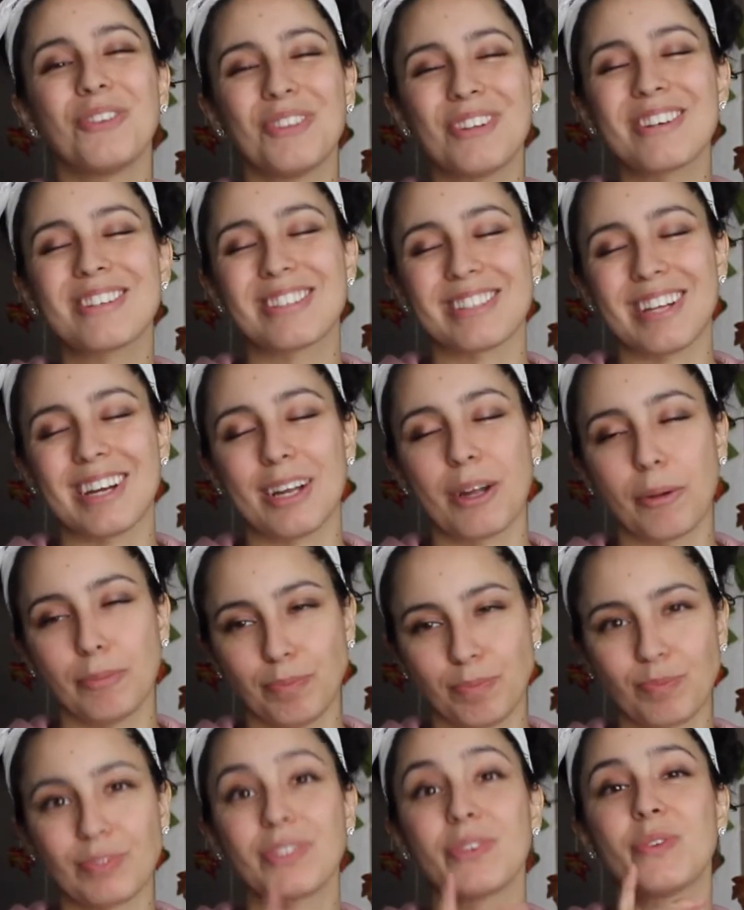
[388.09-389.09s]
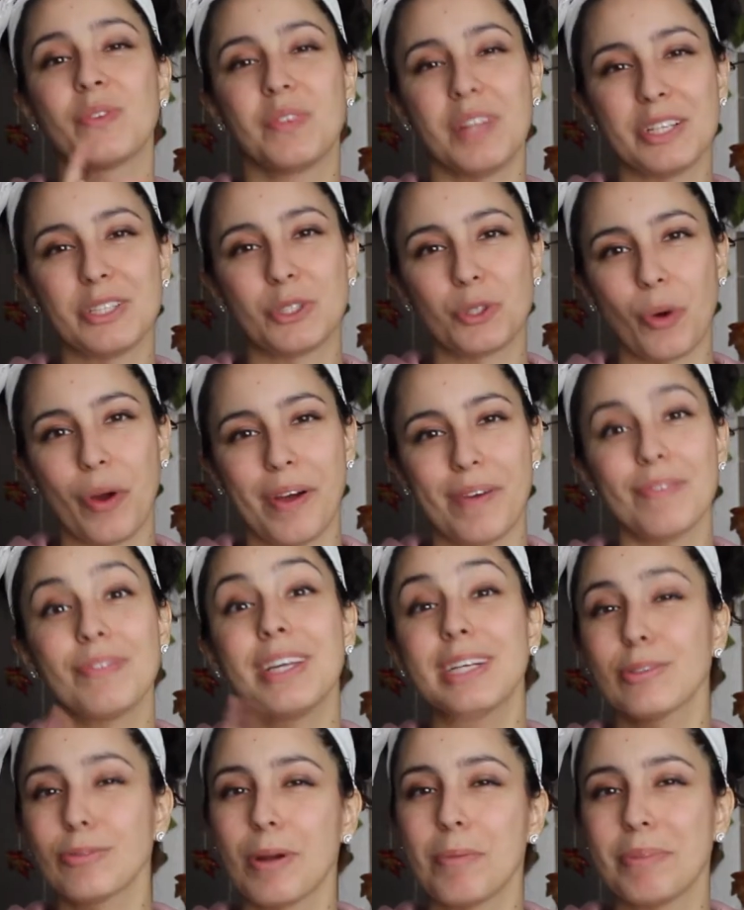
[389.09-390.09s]
Looks like. Let's try it.
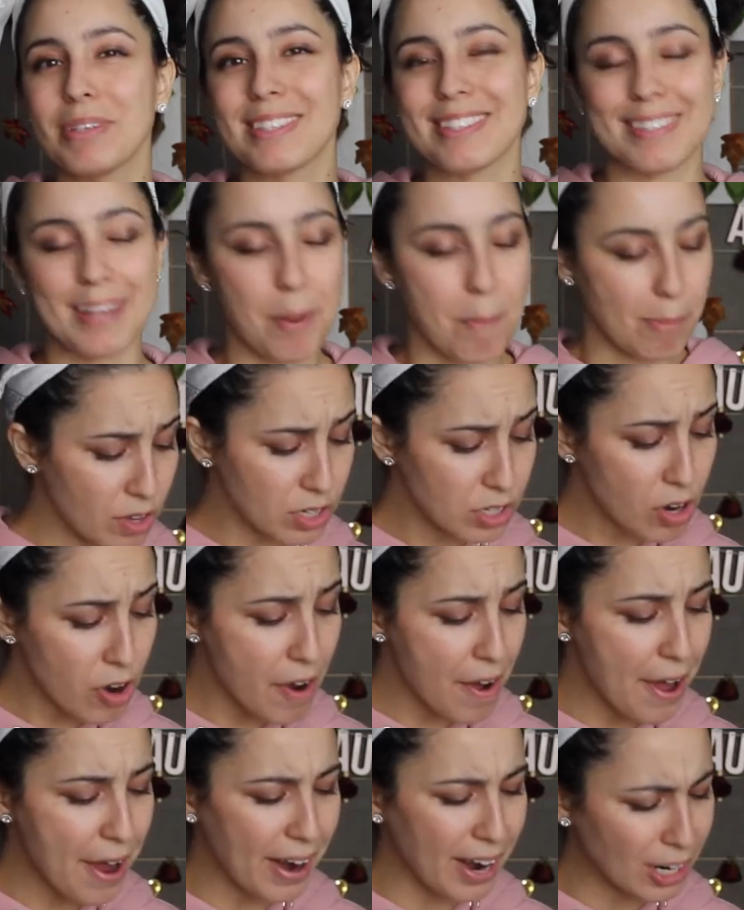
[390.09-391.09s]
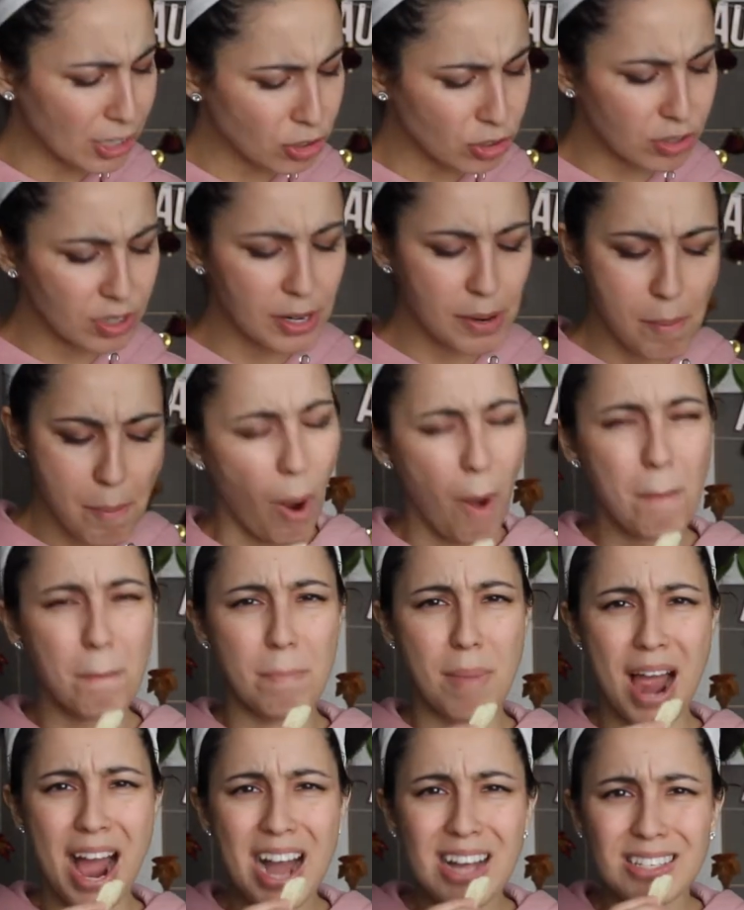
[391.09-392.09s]
That's what I meant to say. These are actually
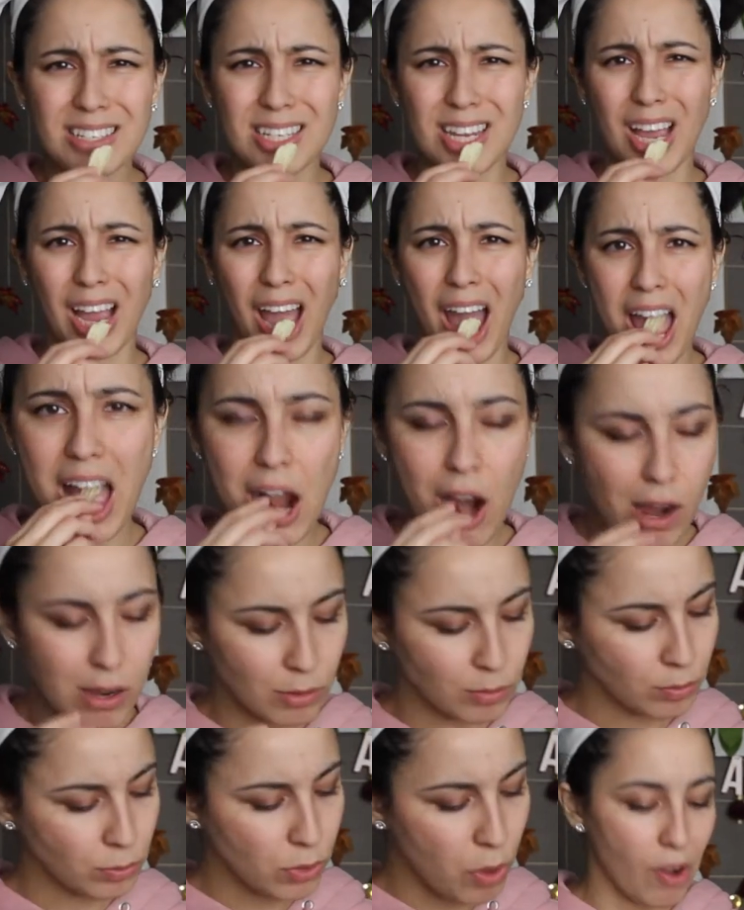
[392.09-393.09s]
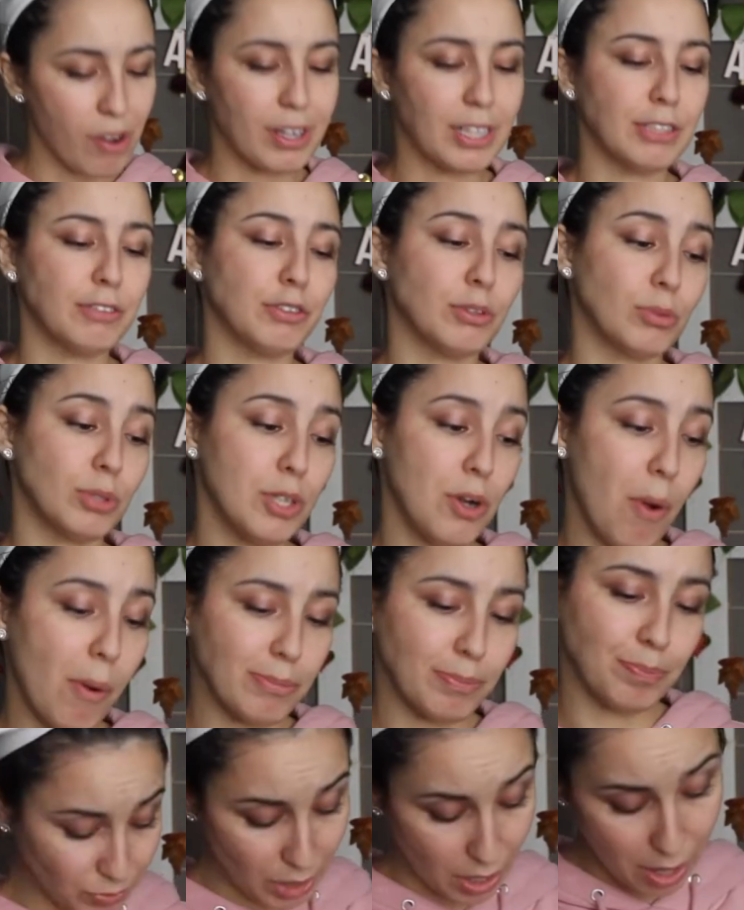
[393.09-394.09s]
bombastic. Okay, for
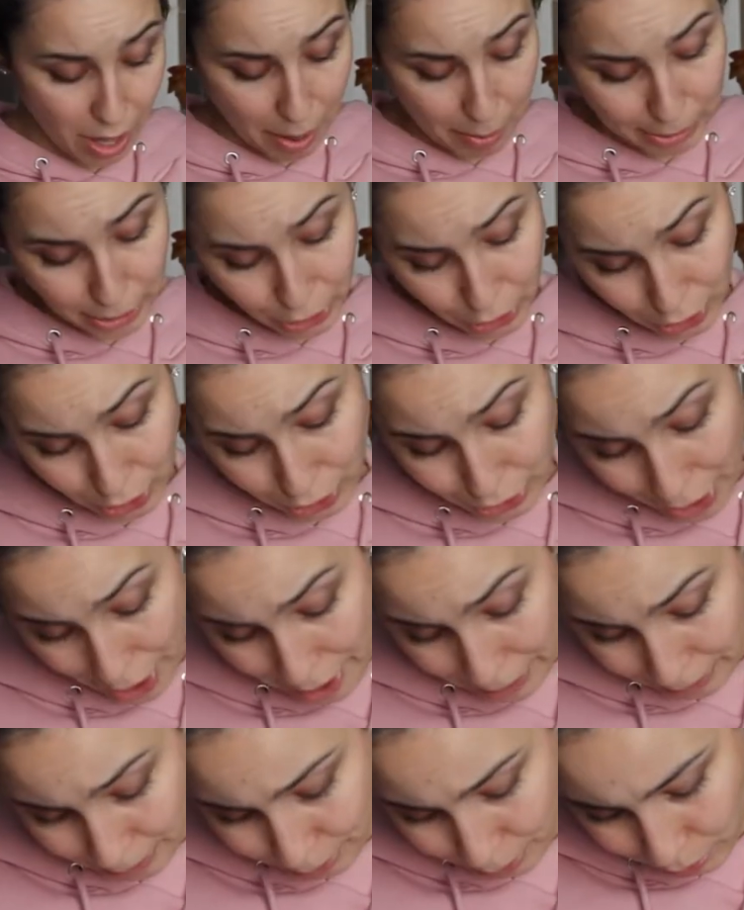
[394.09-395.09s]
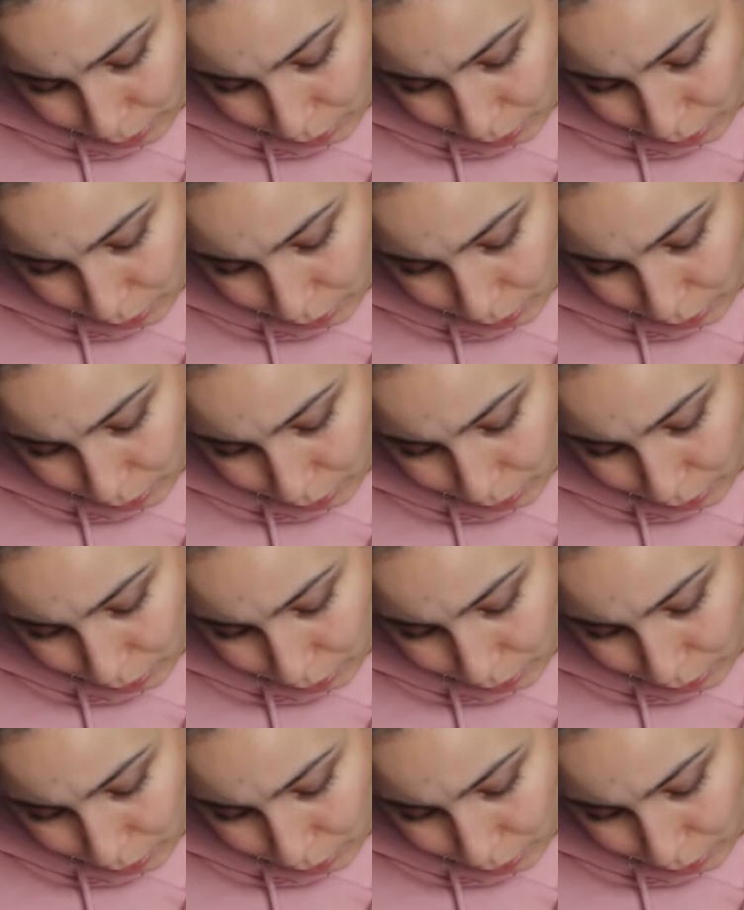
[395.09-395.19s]
real, let me just say,